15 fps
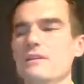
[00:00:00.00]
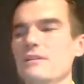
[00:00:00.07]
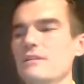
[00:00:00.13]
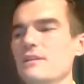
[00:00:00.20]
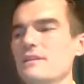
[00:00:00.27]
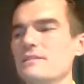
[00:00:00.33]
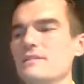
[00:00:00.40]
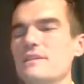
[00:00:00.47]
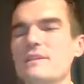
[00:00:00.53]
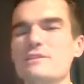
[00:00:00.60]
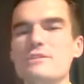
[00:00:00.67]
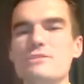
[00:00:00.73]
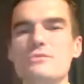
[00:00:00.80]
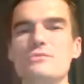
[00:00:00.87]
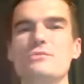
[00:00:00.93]
Let's
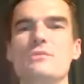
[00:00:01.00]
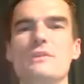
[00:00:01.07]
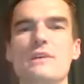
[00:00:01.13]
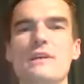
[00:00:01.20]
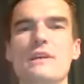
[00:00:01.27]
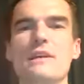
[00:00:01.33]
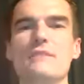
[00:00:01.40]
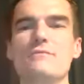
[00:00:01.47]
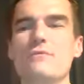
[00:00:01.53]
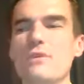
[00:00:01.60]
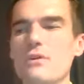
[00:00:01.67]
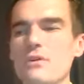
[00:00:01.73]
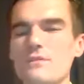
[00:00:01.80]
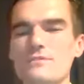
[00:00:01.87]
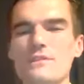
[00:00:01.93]
get you
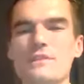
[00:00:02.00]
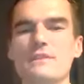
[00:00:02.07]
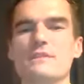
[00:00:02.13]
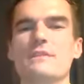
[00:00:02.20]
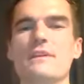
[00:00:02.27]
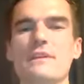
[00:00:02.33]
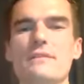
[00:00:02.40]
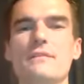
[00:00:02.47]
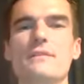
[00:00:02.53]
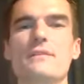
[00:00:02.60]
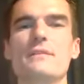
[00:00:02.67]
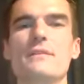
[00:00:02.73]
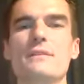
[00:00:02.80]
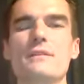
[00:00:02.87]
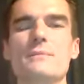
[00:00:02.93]
involved in
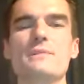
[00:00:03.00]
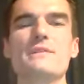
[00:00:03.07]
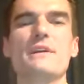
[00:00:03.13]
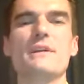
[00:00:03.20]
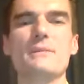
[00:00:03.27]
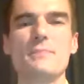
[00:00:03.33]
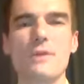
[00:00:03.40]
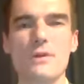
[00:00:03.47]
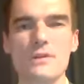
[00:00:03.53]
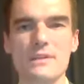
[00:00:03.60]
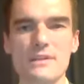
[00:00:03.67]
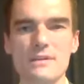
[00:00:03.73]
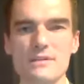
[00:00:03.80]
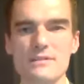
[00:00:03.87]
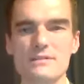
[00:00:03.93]
the Libertarian
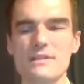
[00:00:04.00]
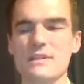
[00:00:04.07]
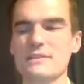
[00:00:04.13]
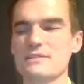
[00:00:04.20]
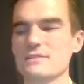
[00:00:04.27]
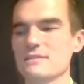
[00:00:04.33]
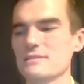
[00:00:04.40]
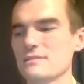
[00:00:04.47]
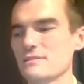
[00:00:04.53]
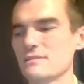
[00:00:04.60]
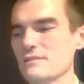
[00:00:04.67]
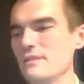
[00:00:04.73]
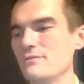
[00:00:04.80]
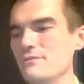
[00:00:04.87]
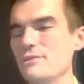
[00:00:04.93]
Party here in Texas.
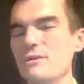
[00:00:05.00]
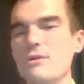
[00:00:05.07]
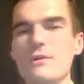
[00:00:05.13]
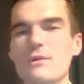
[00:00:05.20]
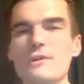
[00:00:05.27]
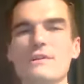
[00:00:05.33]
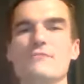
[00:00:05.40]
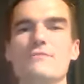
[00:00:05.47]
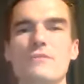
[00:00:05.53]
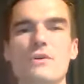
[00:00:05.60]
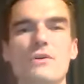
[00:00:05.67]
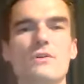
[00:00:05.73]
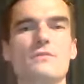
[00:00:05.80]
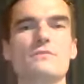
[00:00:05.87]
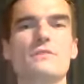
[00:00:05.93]
If you're already
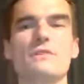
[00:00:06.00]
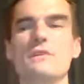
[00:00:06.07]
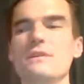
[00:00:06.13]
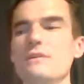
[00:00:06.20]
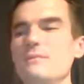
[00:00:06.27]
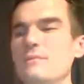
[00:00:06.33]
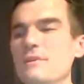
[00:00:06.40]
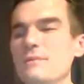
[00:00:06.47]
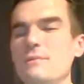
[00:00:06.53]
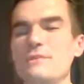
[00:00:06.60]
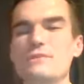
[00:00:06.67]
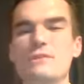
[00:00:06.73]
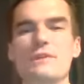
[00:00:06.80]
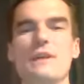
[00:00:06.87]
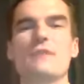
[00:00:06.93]
involved,
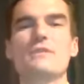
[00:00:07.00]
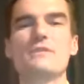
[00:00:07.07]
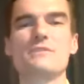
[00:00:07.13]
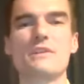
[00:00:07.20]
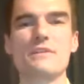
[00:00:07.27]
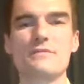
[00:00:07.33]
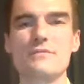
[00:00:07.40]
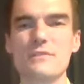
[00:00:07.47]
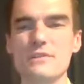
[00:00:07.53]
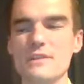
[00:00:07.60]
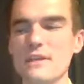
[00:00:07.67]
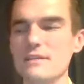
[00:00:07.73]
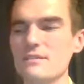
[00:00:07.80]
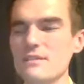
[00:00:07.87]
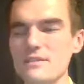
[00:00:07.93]
but your county's not
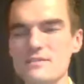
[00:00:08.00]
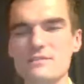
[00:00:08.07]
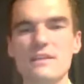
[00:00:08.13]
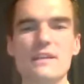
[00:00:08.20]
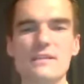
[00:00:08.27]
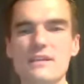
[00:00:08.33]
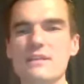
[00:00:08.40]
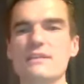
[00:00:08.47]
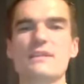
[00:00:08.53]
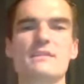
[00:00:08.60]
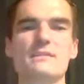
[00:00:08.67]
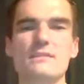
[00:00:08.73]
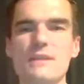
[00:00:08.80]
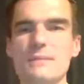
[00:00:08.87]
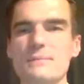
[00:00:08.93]
affiliated, let's take that
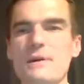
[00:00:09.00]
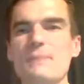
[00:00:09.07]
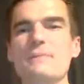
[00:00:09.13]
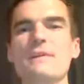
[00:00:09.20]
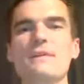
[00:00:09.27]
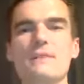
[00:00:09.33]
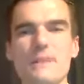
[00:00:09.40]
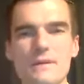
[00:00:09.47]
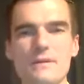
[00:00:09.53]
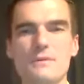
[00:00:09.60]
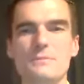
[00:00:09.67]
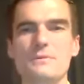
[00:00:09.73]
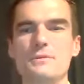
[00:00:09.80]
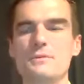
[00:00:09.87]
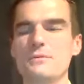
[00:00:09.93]
next step. I'm here to
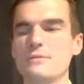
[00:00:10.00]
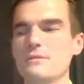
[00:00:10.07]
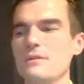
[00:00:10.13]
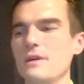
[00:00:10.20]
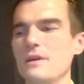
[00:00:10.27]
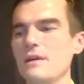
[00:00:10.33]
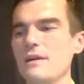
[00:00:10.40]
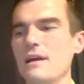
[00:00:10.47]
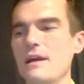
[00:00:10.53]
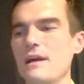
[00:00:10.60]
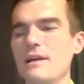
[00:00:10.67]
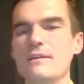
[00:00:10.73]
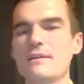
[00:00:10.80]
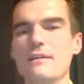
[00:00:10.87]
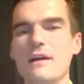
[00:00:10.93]
help you.
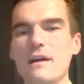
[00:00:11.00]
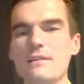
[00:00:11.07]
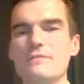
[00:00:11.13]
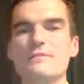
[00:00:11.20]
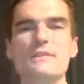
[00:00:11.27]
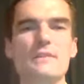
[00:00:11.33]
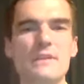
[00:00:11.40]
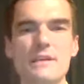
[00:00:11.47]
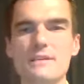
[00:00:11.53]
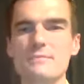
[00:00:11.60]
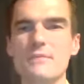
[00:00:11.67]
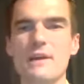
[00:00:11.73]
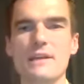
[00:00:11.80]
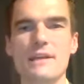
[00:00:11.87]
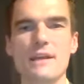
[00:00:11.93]
I affiliated
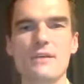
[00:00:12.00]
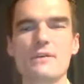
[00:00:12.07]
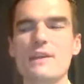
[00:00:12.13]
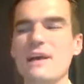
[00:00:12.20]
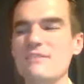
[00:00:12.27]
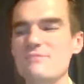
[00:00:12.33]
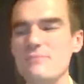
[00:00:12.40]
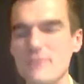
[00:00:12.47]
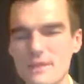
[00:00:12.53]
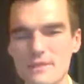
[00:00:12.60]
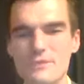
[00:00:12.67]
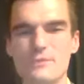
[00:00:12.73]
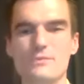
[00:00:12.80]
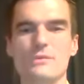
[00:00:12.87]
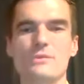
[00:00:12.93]
my county. I've been
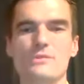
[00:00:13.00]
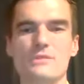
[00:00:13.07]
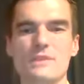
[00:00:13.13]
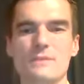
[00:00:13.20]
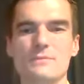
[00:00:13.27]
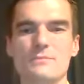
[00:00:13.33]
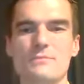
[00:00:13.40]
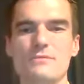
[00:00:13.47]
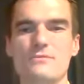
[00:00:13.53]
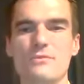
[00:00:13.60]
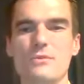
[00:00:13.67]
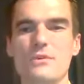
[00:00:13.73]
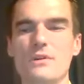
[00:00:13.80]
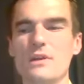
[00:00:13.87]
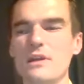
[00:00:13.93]
through those steps
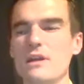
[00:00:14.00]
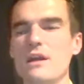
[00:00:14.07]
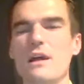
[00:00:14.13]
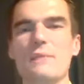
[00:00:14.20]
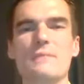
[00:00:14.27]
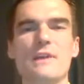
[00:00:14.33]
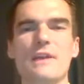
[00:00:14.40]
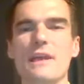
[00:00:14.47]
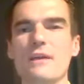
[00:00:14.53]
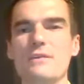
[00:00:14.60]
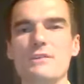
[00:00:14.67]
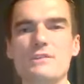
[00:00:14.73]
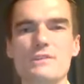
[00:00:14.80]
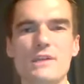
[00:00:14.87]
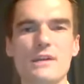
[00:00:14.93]
before. I'm the
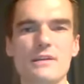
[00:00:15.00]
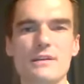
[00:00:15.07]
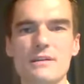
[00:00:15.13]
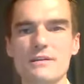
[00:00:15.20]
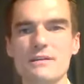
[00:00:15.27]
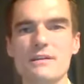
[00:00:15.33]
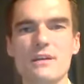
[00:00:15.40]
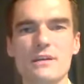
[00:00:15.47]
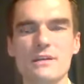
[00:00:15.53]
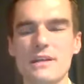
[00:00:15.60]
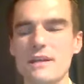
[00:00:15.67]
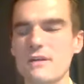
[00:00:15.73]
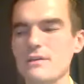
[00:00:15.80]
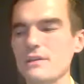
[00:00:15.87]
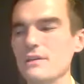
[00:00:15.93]
county chair here in Hunt
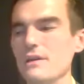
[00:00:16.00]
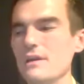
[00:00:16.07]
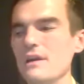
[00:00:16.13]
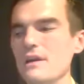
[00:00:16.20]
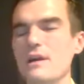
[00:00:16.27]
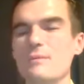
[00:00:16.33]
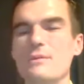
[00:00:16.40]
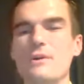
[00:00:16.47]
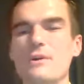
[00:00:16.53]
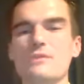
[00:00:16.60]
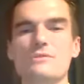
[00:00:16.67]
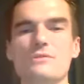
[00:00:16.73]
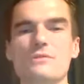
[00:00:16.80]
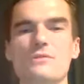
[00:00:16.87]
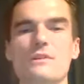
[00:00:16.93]
County. I'm
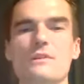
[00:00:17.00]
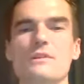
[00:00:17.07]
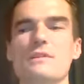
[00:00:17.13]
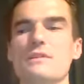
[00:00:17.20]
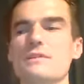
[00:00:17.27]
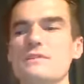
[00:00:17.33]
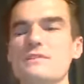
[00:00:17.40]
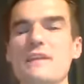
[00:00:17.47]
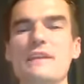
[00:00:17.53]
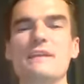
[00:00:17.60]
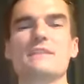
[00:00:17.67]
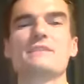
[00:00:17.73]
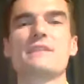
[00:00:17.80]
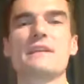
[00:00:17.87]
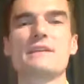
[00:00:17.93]
also a state
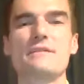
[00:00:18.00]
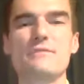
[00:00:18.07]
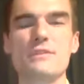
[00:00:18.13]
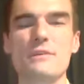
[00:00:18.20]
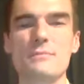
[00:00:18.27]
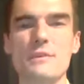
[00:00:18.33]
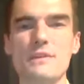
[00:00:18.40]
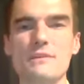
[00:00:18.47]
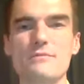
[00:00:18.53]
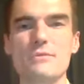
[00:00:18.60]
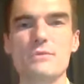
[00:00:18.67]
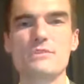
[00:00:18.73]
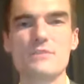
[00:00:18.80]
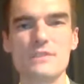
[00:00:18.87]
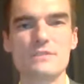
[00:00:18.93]
executive committee
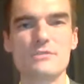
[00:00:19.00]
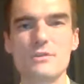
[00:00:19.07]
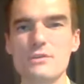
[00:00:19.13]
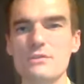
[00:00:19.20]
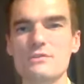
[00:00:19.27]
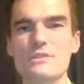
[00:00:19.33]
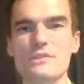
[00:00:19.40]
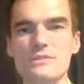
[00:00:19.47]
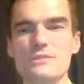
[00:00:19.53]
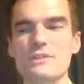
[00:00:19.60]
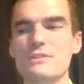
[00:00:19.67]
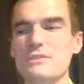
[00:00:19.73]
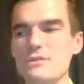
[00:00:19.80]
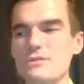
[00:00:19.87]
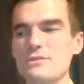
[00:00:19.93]
for Senatorial
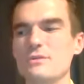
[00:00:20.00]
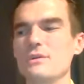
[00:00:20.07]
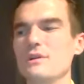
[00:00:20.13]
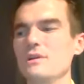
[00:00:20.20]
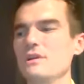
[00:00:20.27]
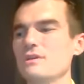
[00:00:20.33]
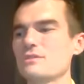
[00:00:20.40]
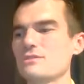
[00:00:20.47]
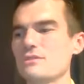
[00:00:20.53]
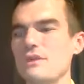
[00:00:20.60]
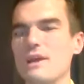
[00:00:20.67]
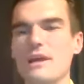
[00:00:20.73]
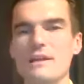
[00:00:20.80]
District 2. So